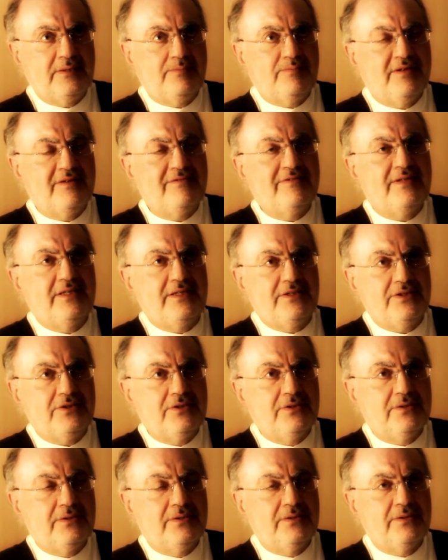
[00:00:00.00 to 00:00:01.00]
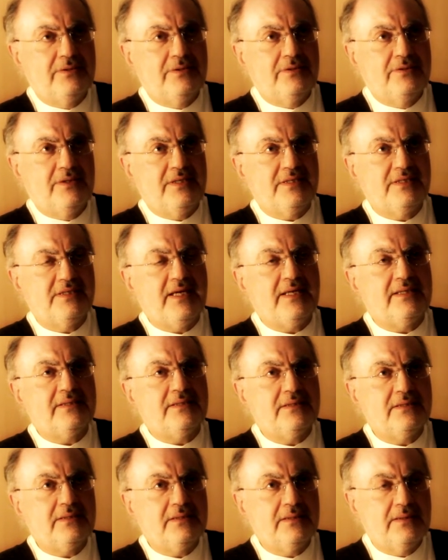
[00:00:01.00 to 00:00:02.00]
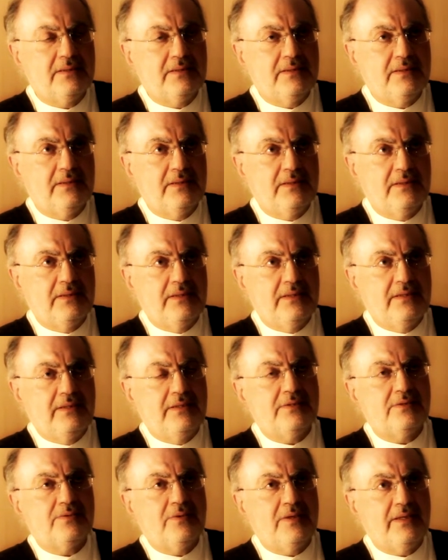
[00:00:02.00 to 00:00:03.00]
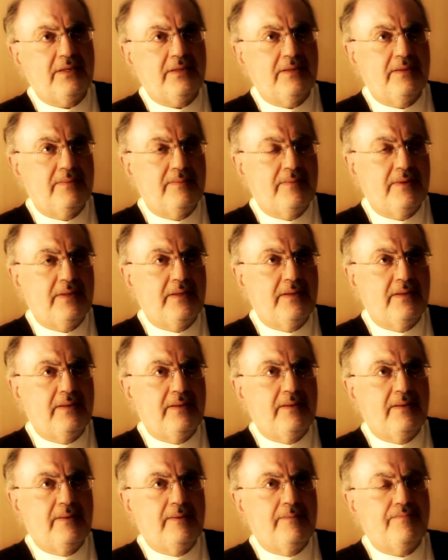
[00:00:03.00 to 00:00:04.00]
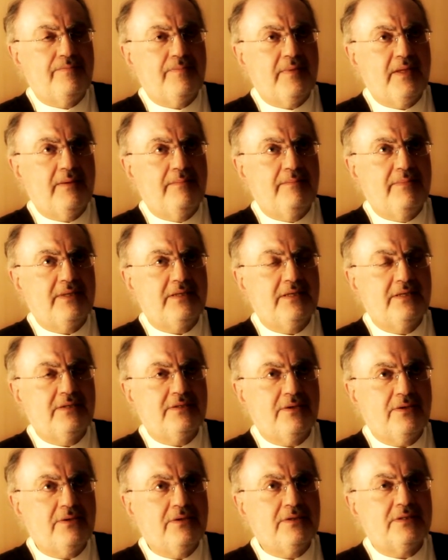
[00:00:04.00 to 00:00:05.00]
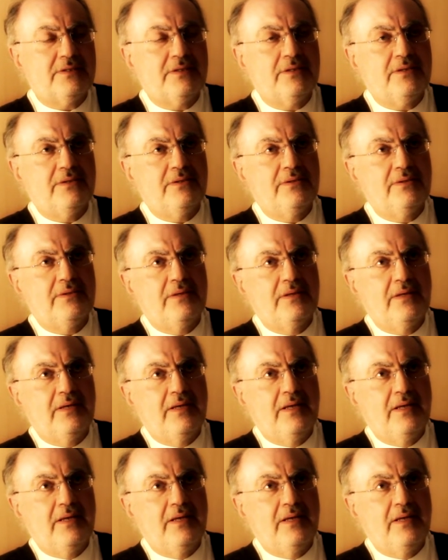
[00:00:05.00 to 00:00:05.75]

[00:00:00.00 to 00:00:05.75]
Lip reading: privileged to ascend in this way. But he's also